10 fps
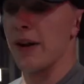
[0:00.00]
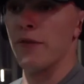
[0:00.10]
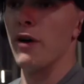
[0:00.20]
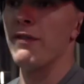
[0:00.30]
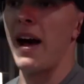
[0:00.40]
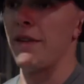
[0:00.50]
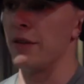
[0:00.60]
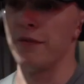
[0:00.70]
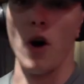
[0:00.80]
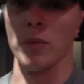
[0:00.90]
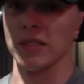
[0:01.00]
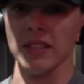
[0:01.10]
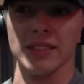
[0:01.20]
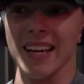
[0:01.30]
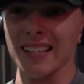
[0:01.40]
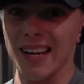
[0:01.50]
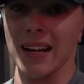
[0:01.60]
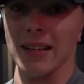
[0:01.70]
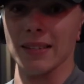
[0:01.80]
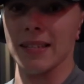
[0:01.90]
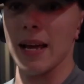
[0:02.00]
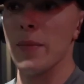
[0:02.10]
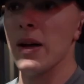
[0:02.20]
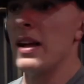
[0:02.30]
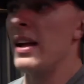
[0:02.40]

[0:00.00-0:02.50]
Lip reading: 3, 4, 5, and the form will still stay exactly the same.